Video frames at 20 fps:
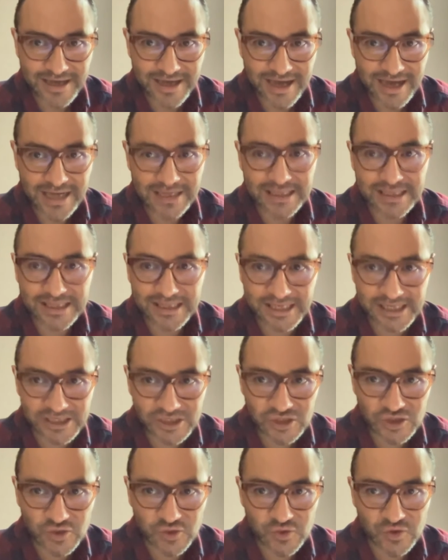and
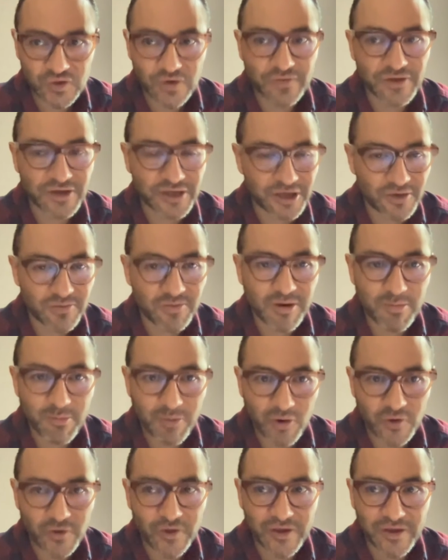tissues of the human
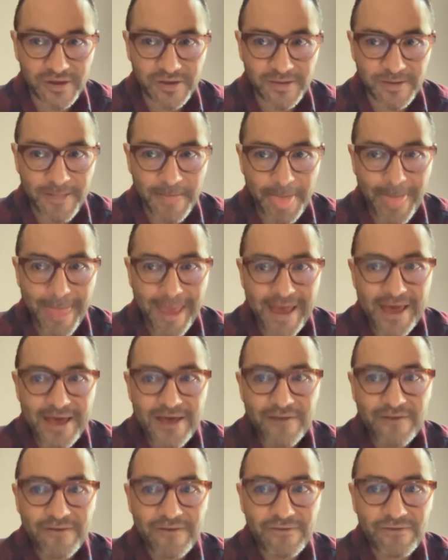body,
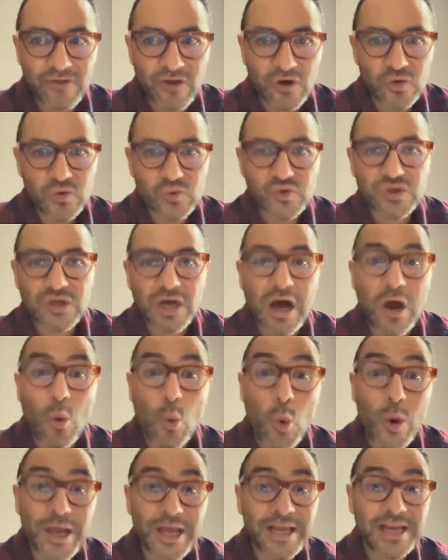those
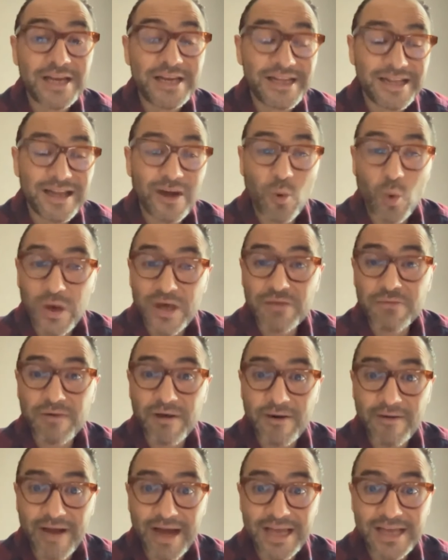awakening a wide
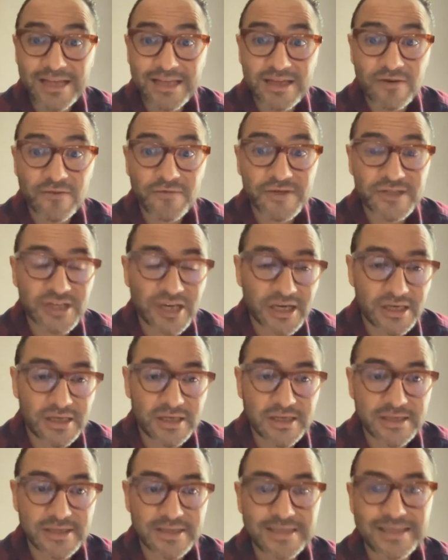variety of
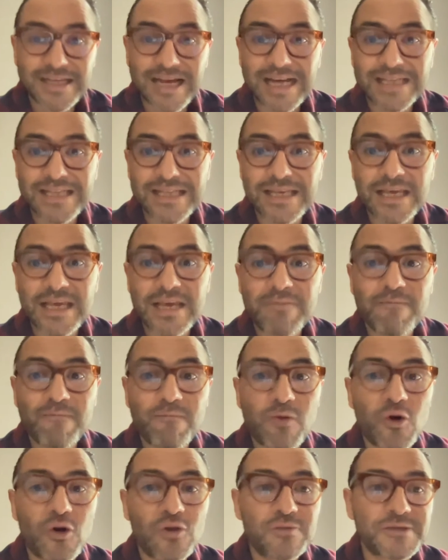changes that
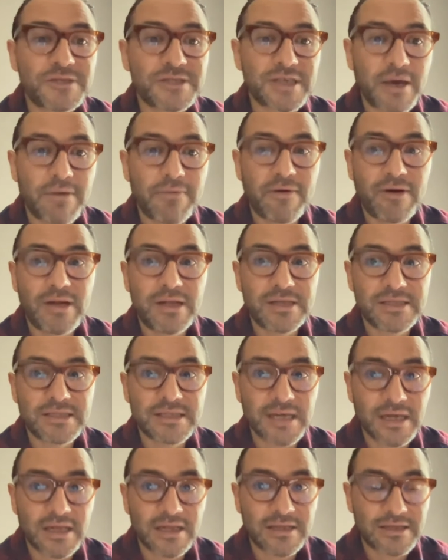involve several
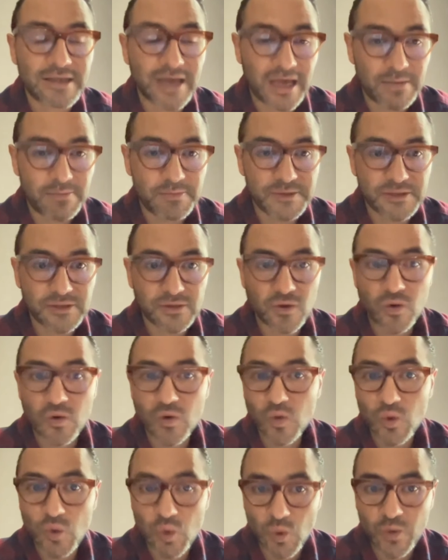cell types
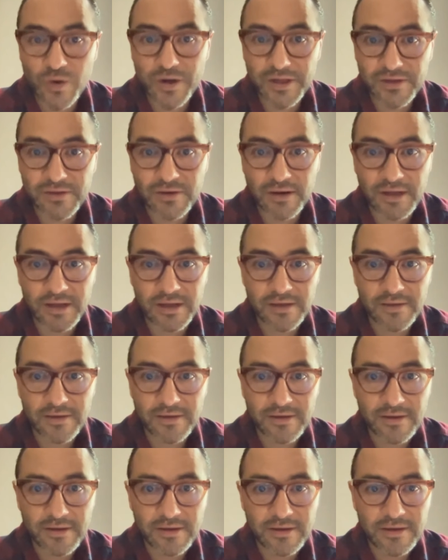concurrently.
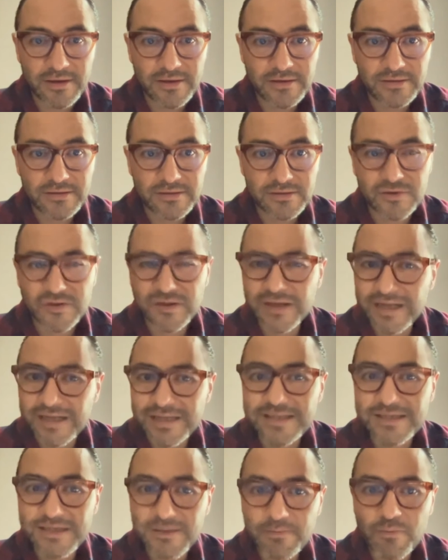So
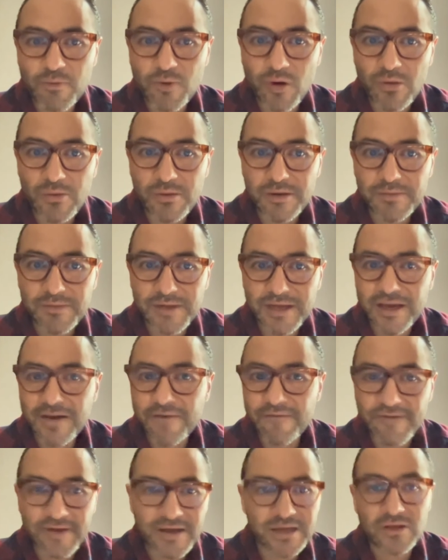that's the problem. They
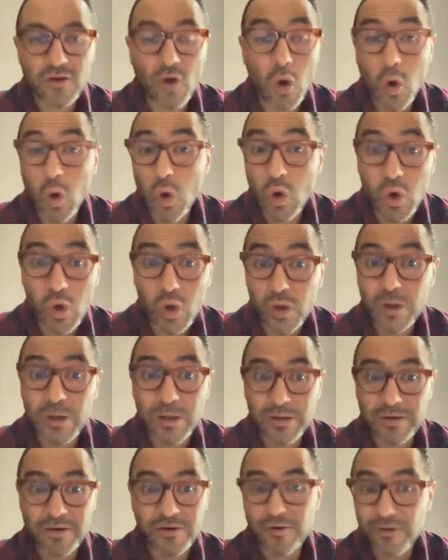affect
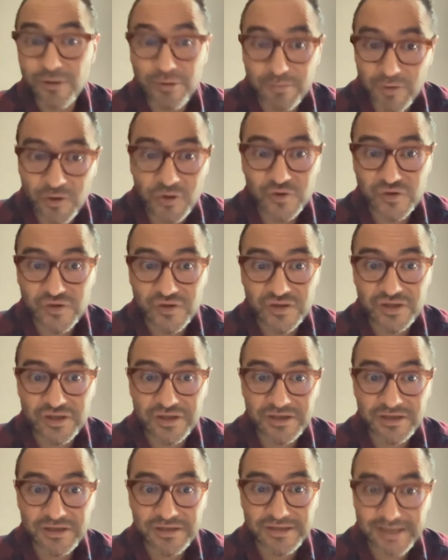almost,
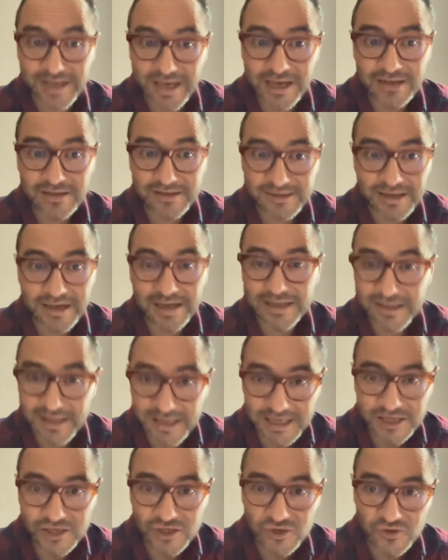cells and
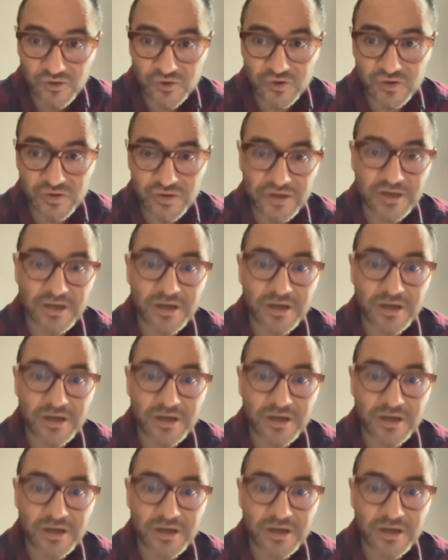tissues.